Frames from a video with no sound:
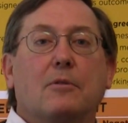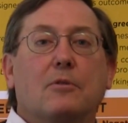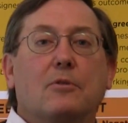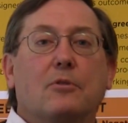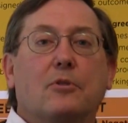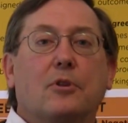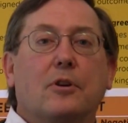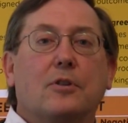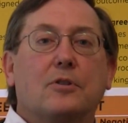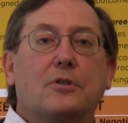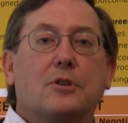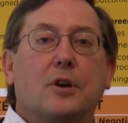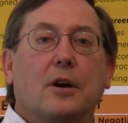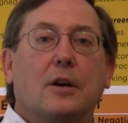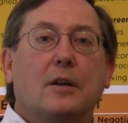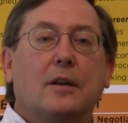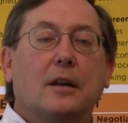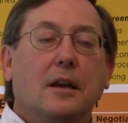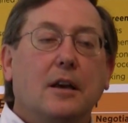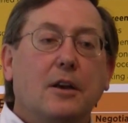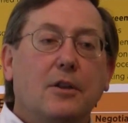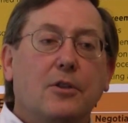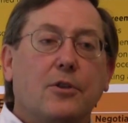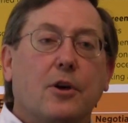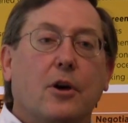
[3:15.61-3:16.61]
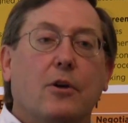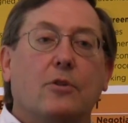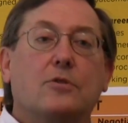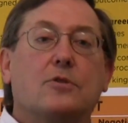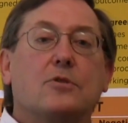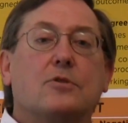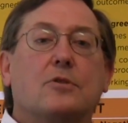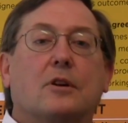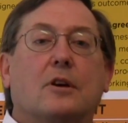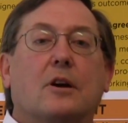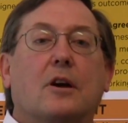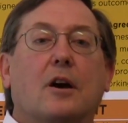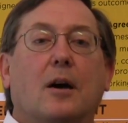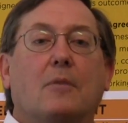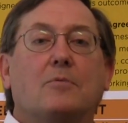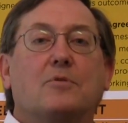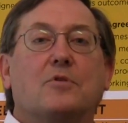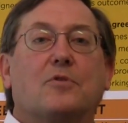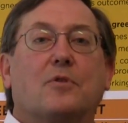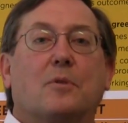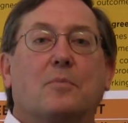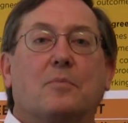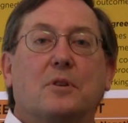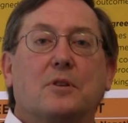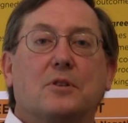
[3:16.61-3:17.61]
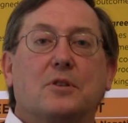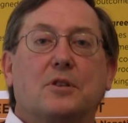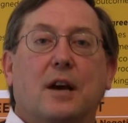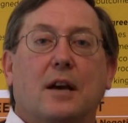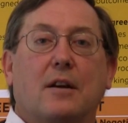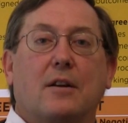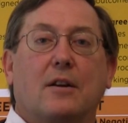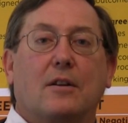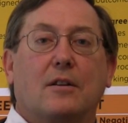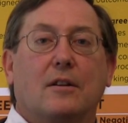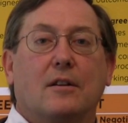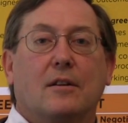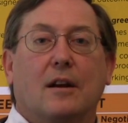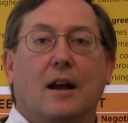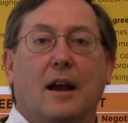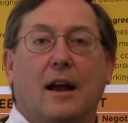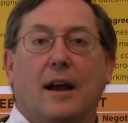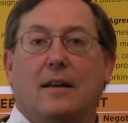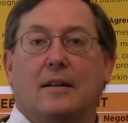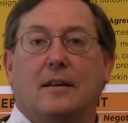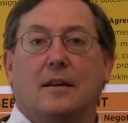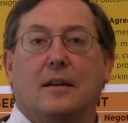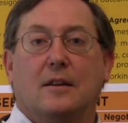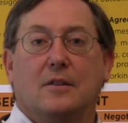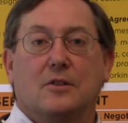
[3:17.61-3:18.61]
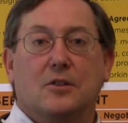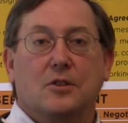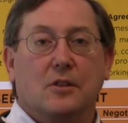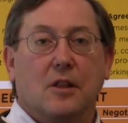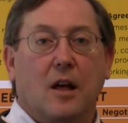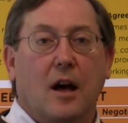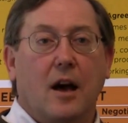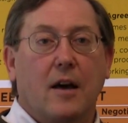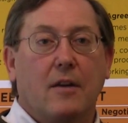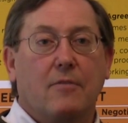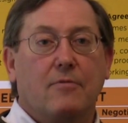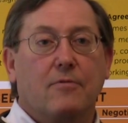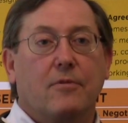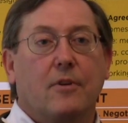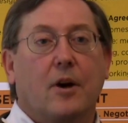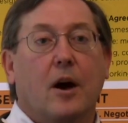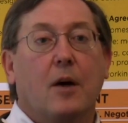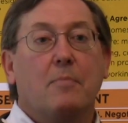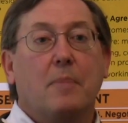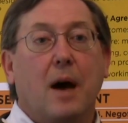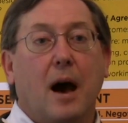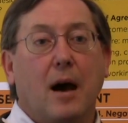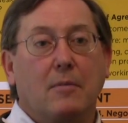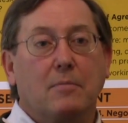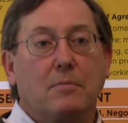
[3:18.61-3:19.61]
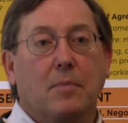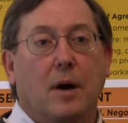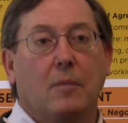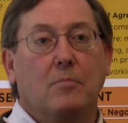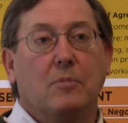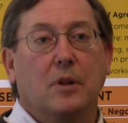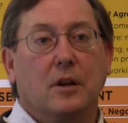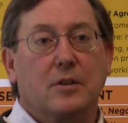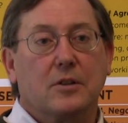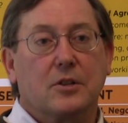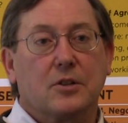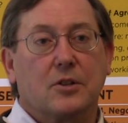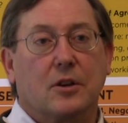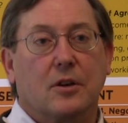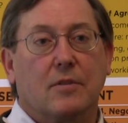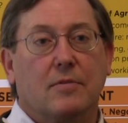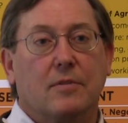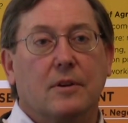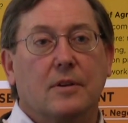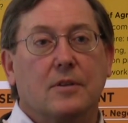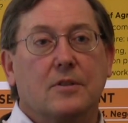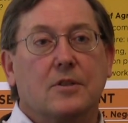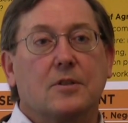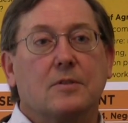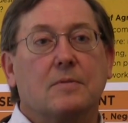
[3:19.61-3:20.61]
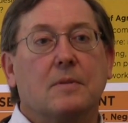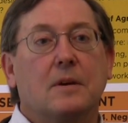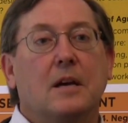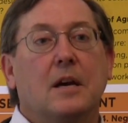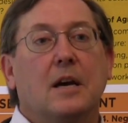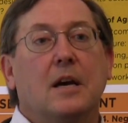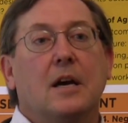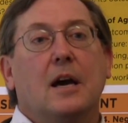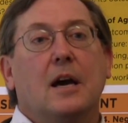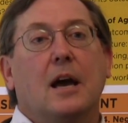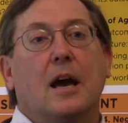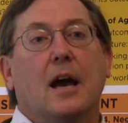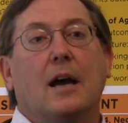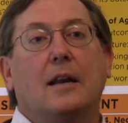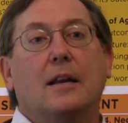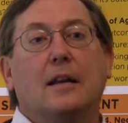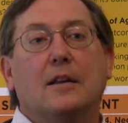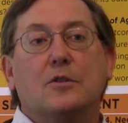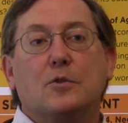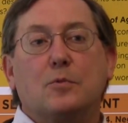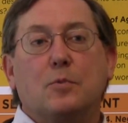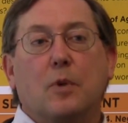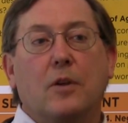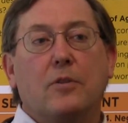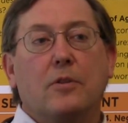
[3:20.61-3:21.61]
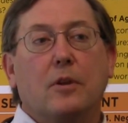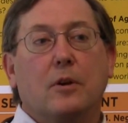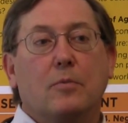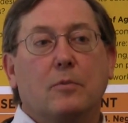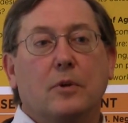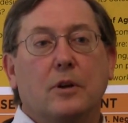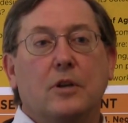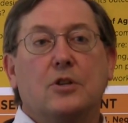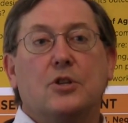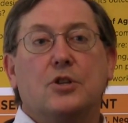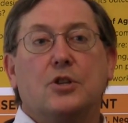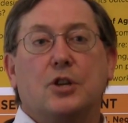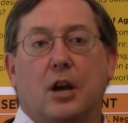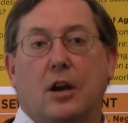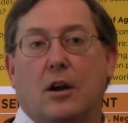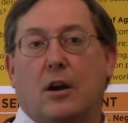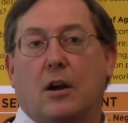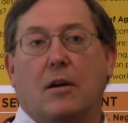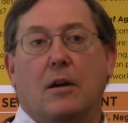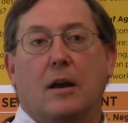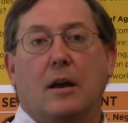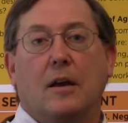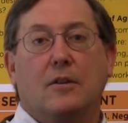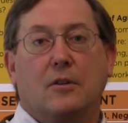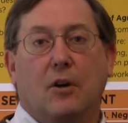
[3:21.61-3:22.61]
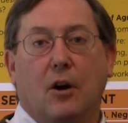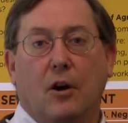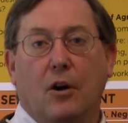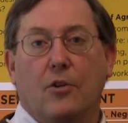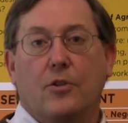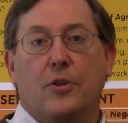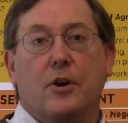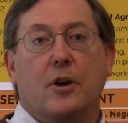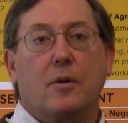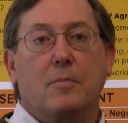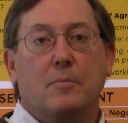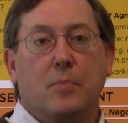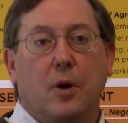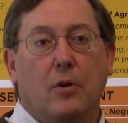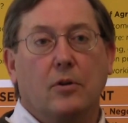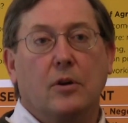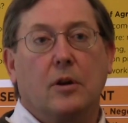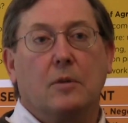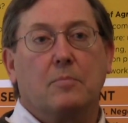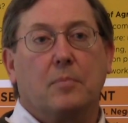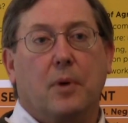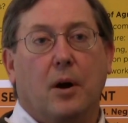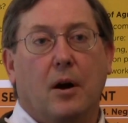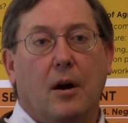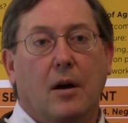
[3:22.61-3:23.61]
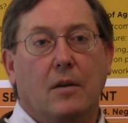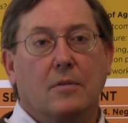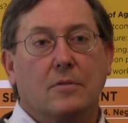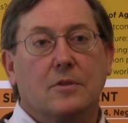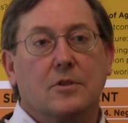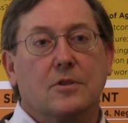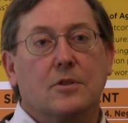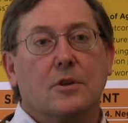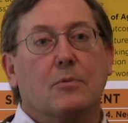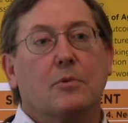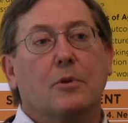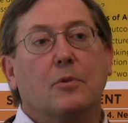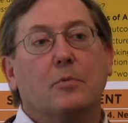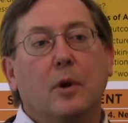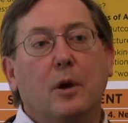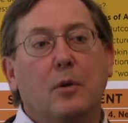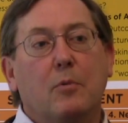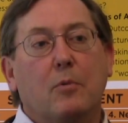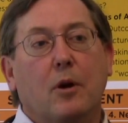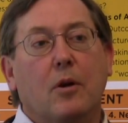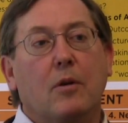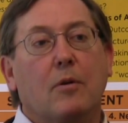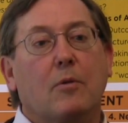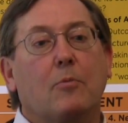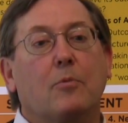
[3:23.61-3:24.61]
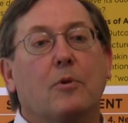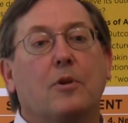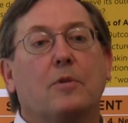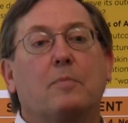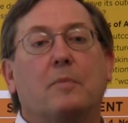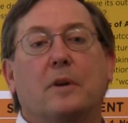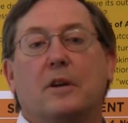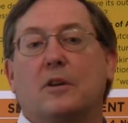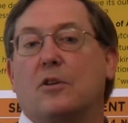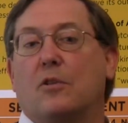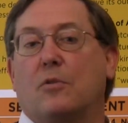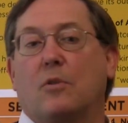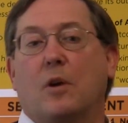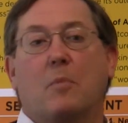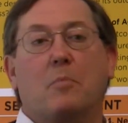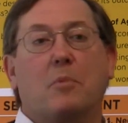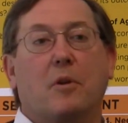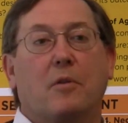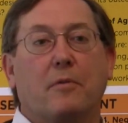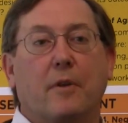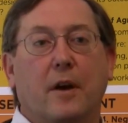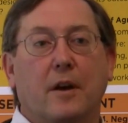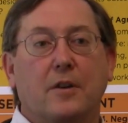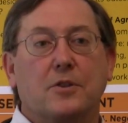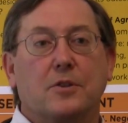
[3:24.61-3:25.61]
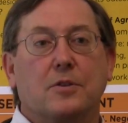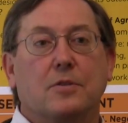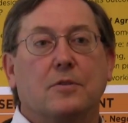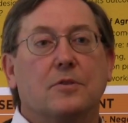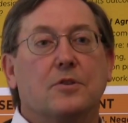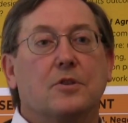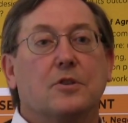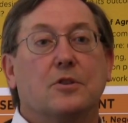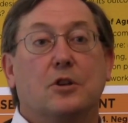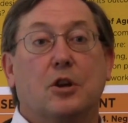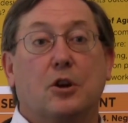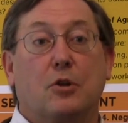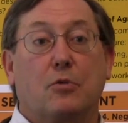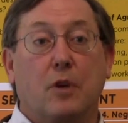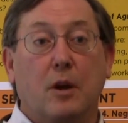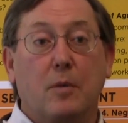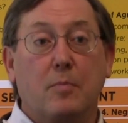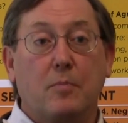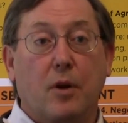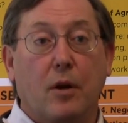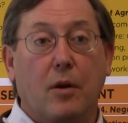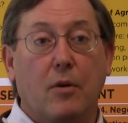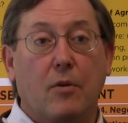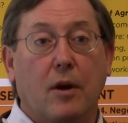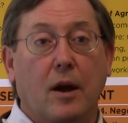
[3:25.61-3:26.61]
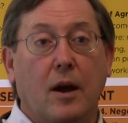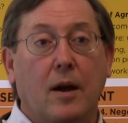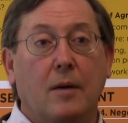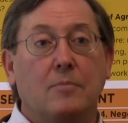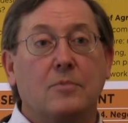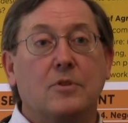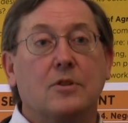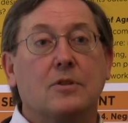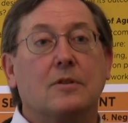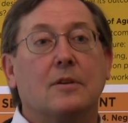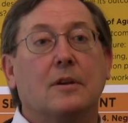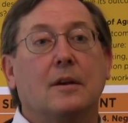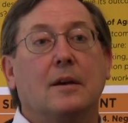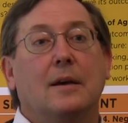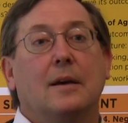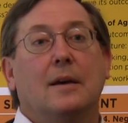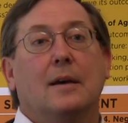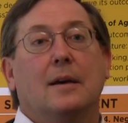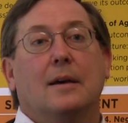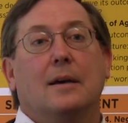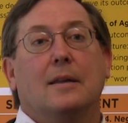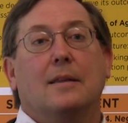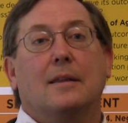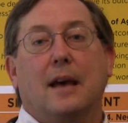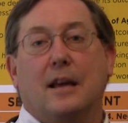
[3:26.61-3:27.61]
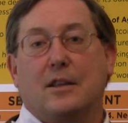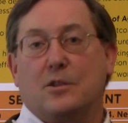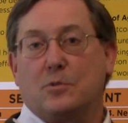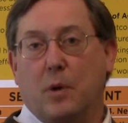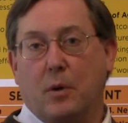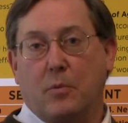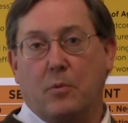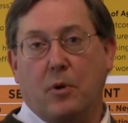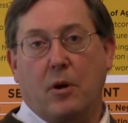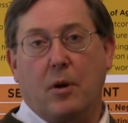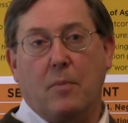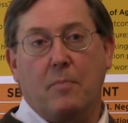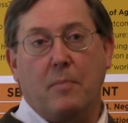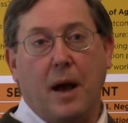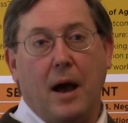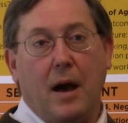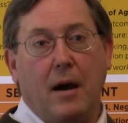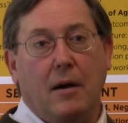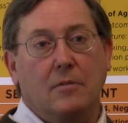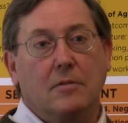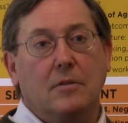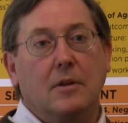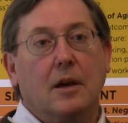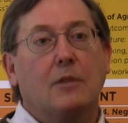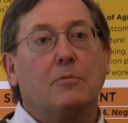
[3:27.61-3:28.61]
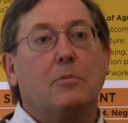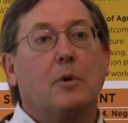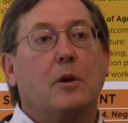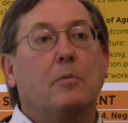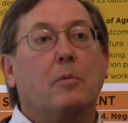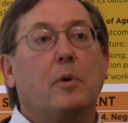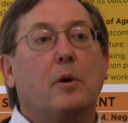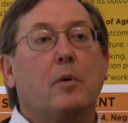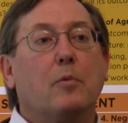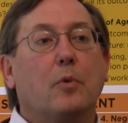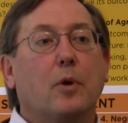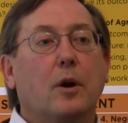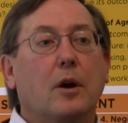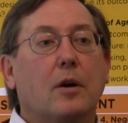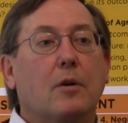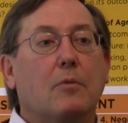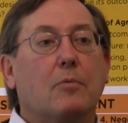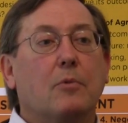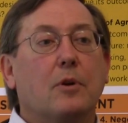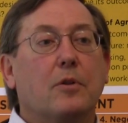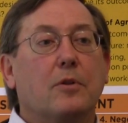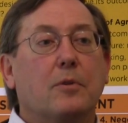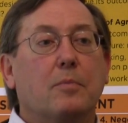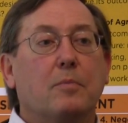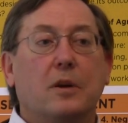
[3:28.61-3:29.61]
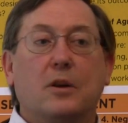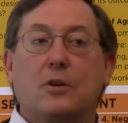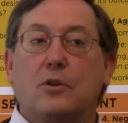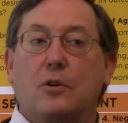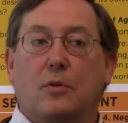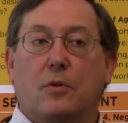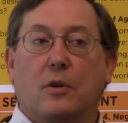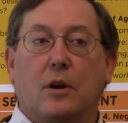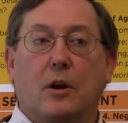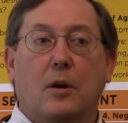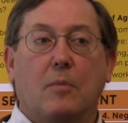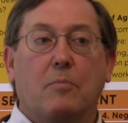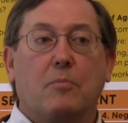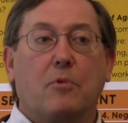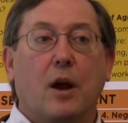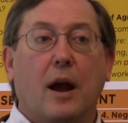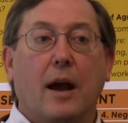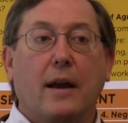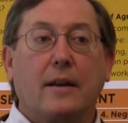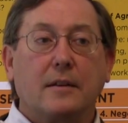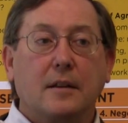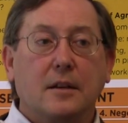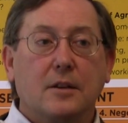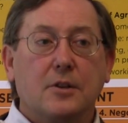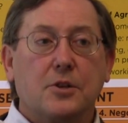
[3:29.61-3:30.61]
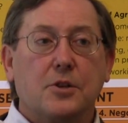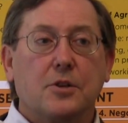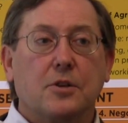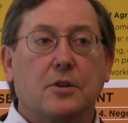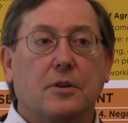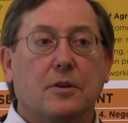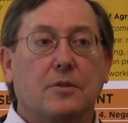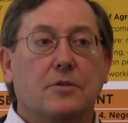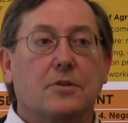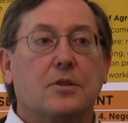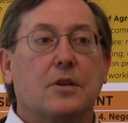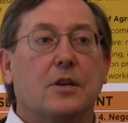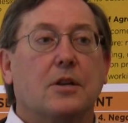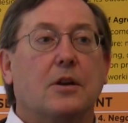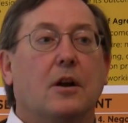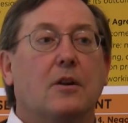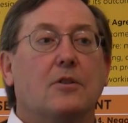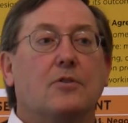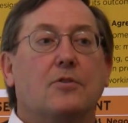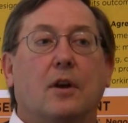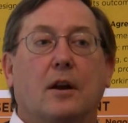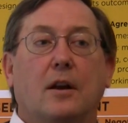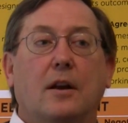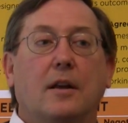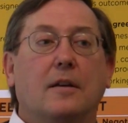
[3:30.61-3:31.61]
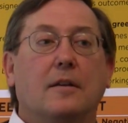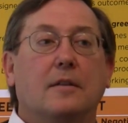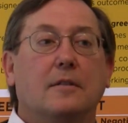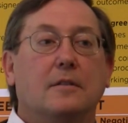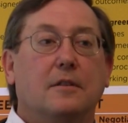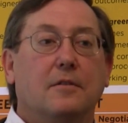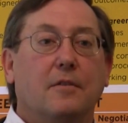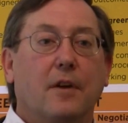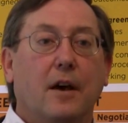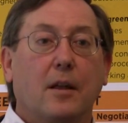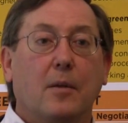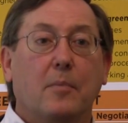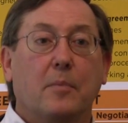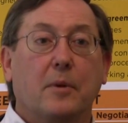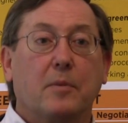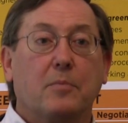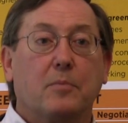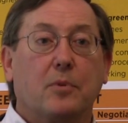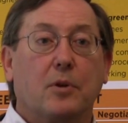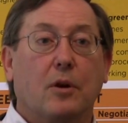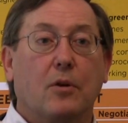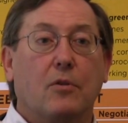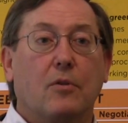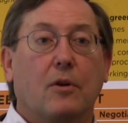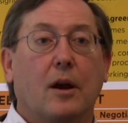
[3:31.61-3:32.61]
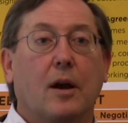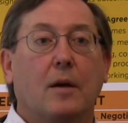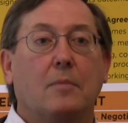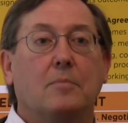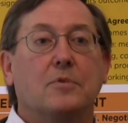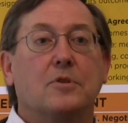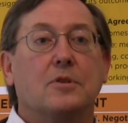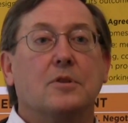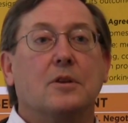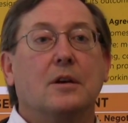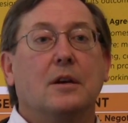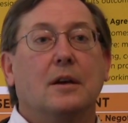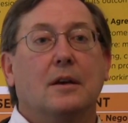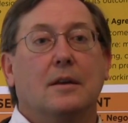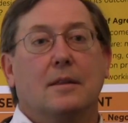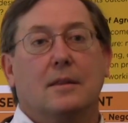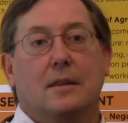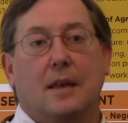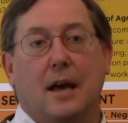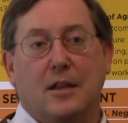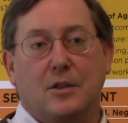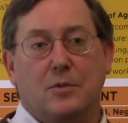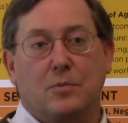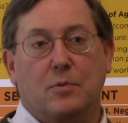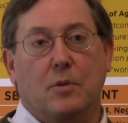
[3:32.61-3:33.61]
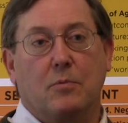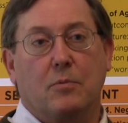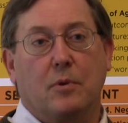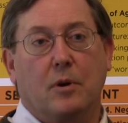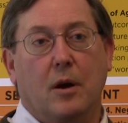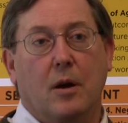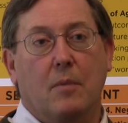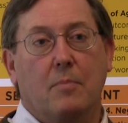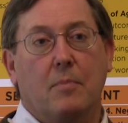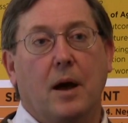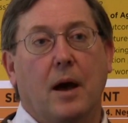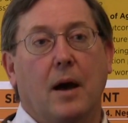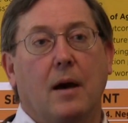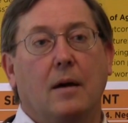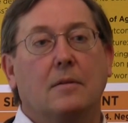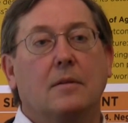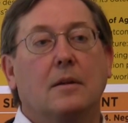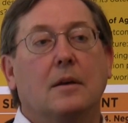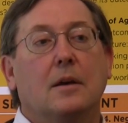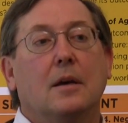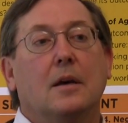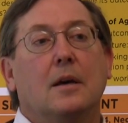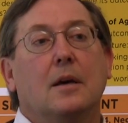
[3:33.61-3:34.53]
There's an ethos that comes from the senator and his life about public service, and it's one that we share in all the component parts. So when we work with mid-career professionals in degree programs, that's what we're about. And when we work with mid-career practitioners in our training and development programs, that's what we're about.